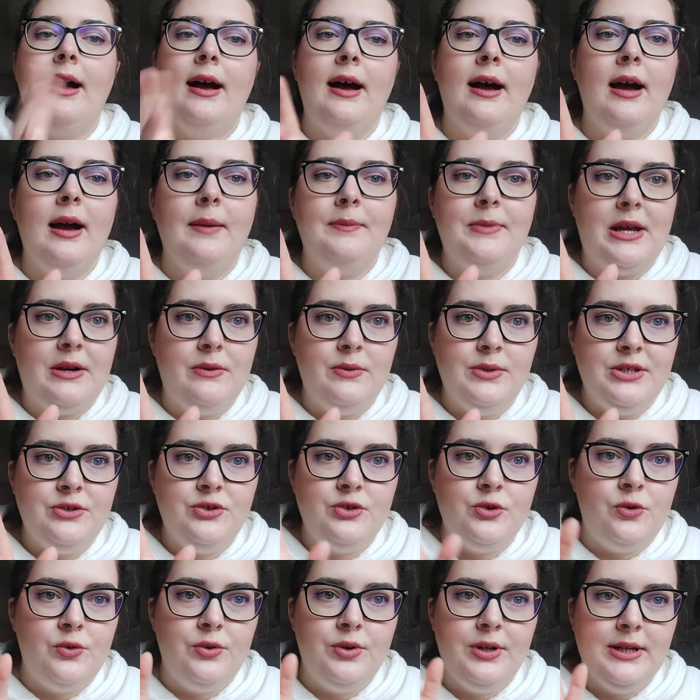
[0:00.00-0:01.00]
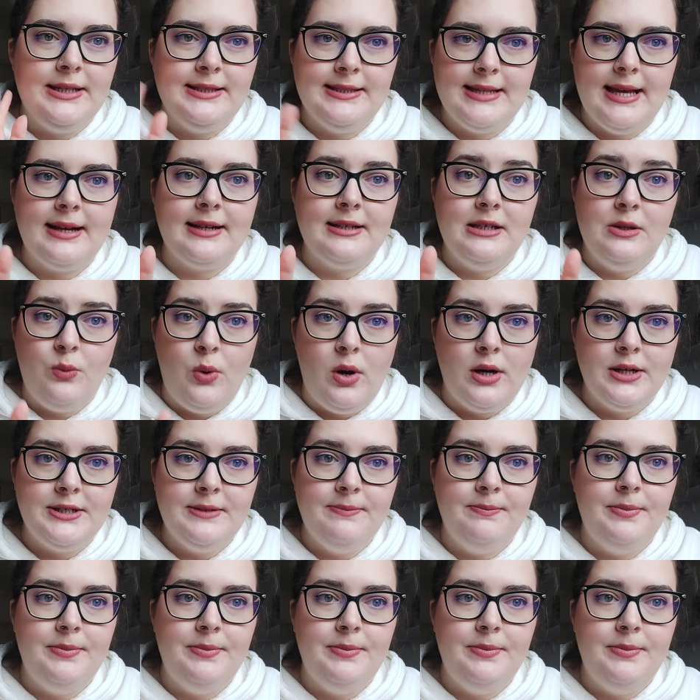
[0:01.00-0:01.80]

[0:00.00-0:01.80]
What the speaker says: I'm not really sure exactly what,